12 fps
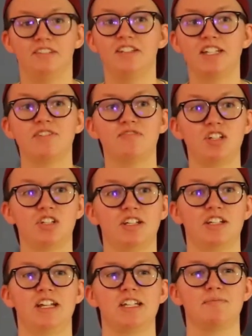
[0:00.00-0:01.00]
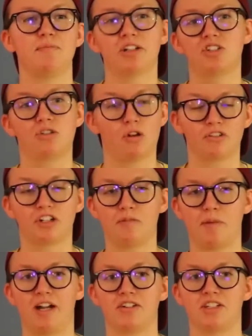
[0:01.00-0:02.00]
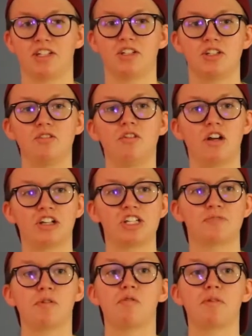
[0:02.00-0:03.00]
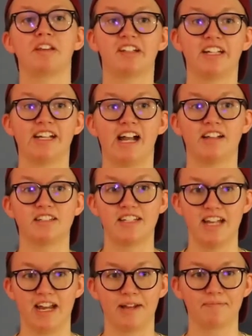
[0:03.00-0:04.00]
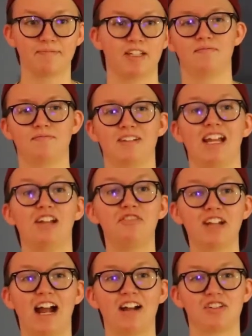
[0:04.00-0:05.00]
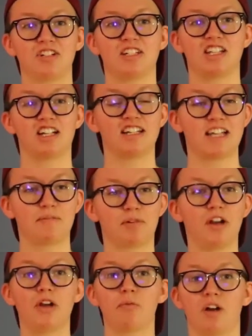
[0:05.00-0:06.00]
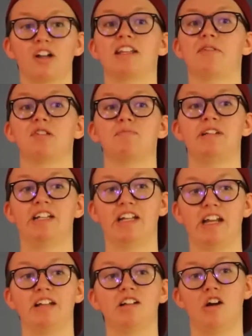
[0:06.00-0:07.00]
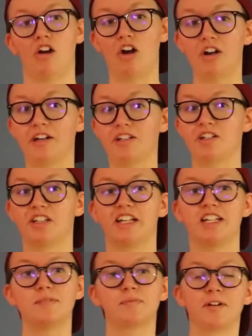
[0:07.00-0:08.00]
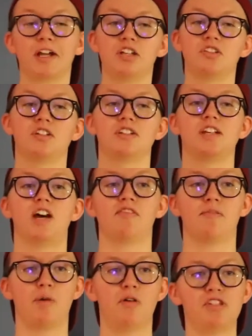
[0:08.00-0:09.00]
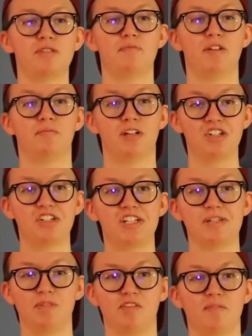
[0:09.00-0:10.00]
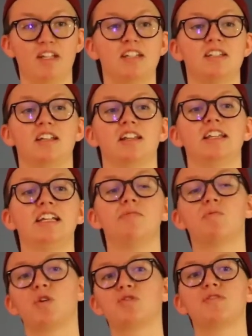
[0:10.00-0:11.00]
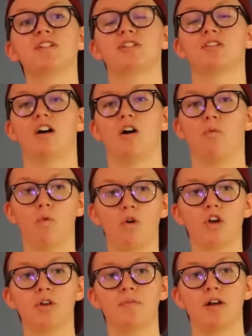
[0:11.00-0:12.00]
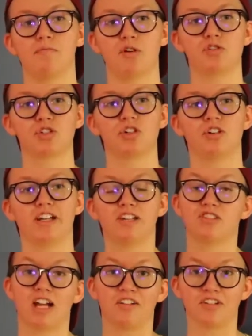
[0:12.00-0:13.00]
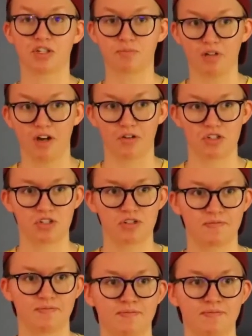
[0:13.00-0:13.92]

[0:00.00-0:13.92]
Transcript: This vision is much colder compared to the two artists we will be looking at today. In reaction to the contemporary work that was beginning, artists took the inspirations of the post-impressionist movement to lean more towards a warm, emotional, and childish approach.